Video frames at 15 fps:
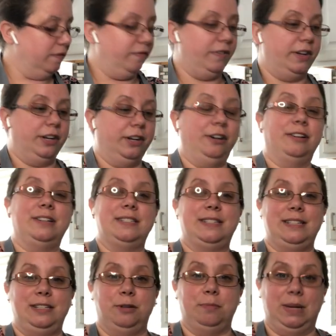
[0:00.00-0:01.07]
Vinegar is
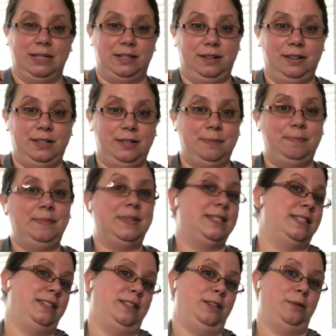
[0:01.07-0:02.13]
in your mustard.
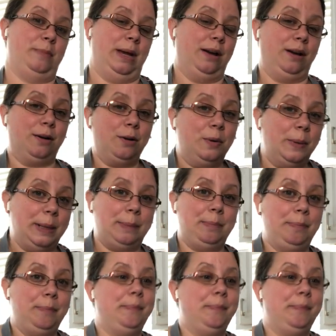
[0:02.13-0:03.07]
It's in your Miracle Whip.